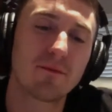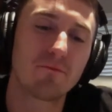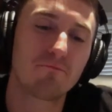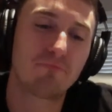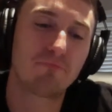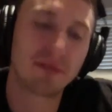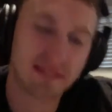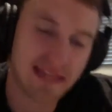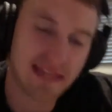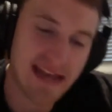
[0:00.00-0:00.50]

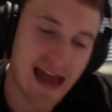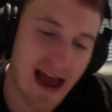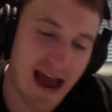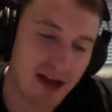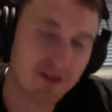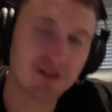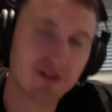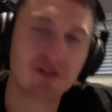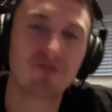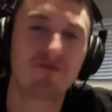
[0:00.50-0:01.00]
But then, how
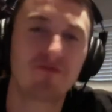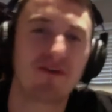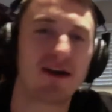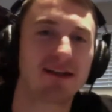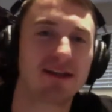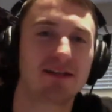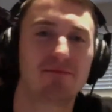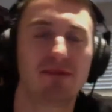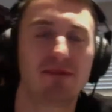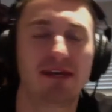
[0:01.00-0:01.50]
did you
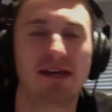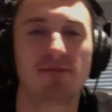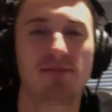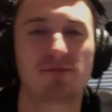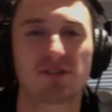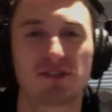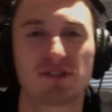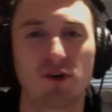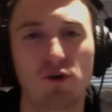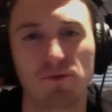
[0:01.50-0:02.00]
finally become
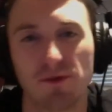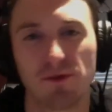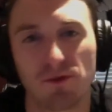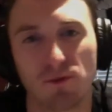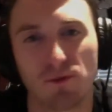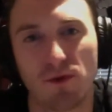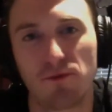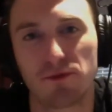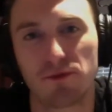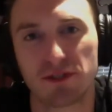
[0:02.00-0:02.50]
sober?
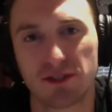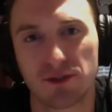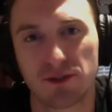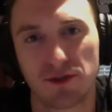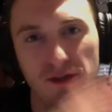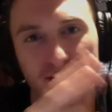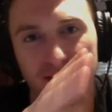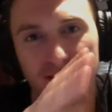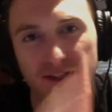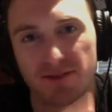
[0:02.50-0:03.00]
What was
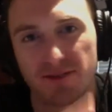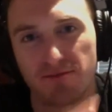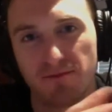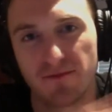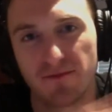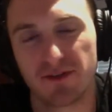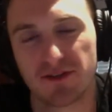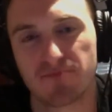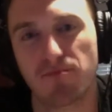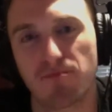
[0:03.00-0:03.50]
sort of this
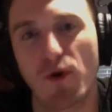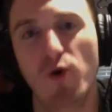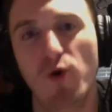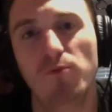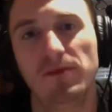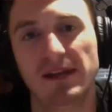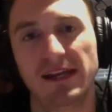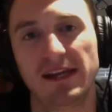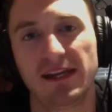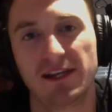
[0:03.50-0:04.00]
this
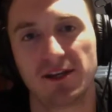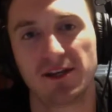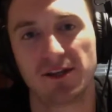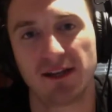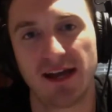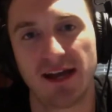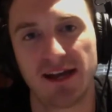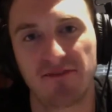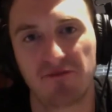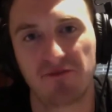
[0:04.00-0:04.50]
moment in your
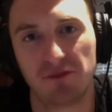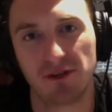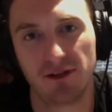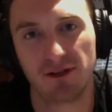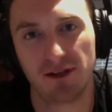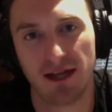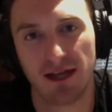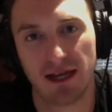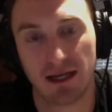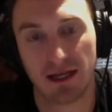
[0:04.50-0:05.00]
life when
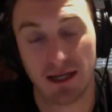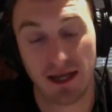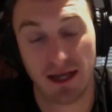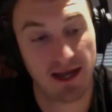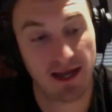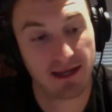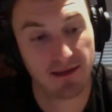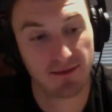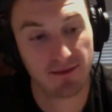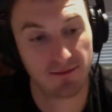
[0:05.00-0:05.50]
you're like,
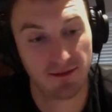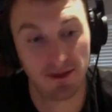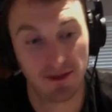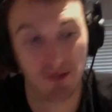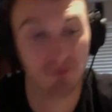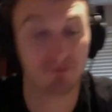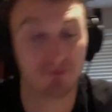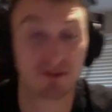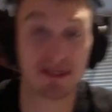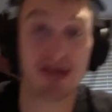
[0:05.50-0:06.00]
I, you
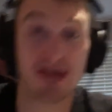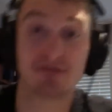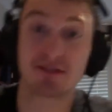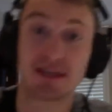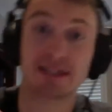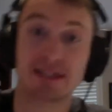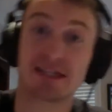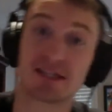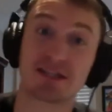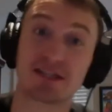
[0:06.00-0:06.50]
know, sounds
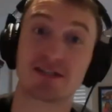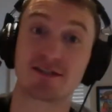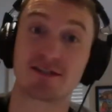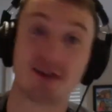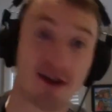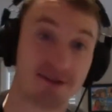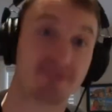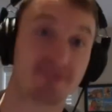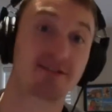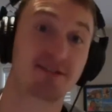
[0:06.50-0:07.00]
like this is
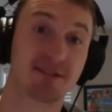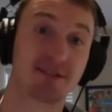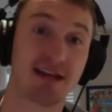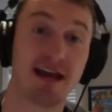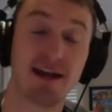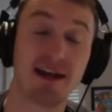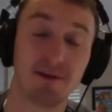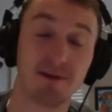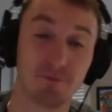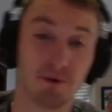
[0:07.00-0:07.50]
not
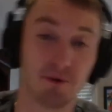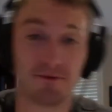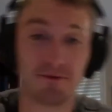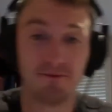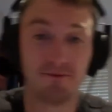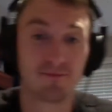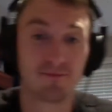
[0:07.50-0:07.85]
sustainable.